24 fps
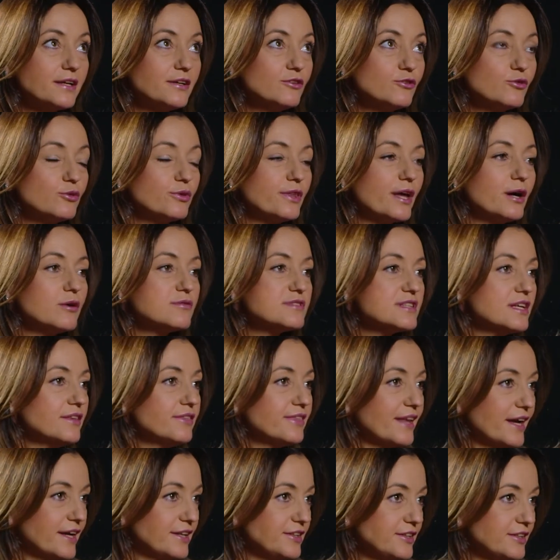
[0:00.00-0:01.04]
in
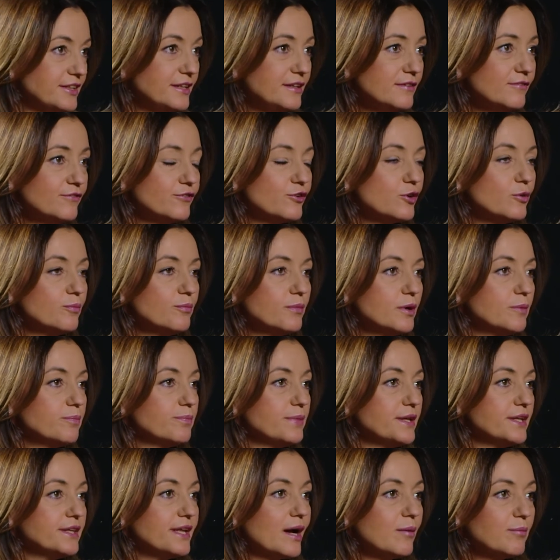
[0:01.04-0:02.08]
2019 from
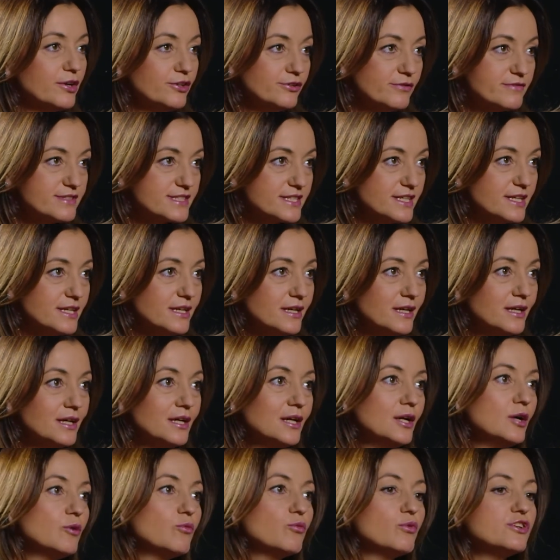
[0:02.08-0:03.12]
PwC,
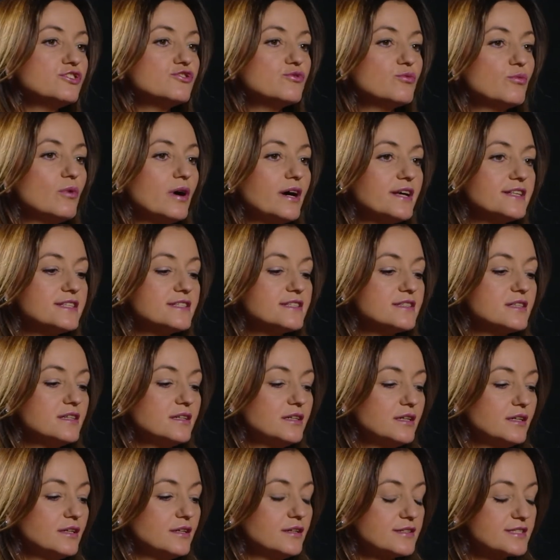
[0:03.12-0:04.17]
which was
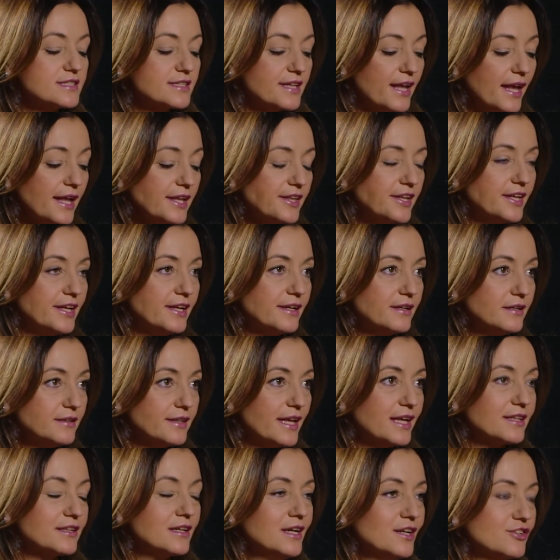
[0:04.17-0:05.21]
stating
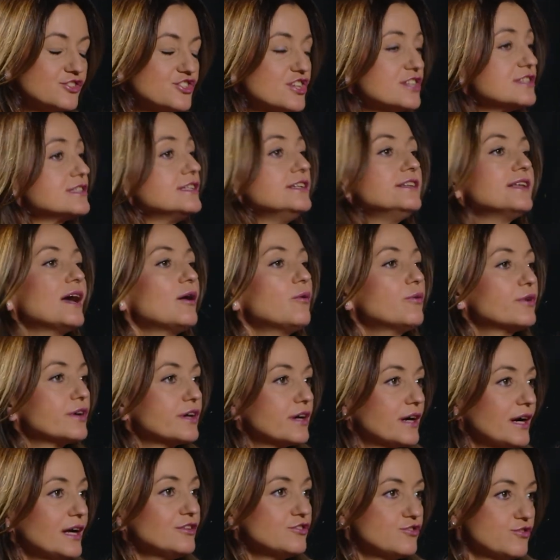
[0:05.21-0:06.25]
that just in our
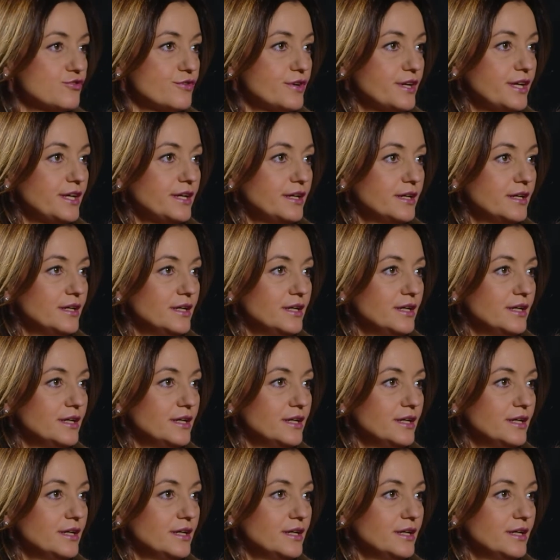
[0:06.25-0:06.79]
country,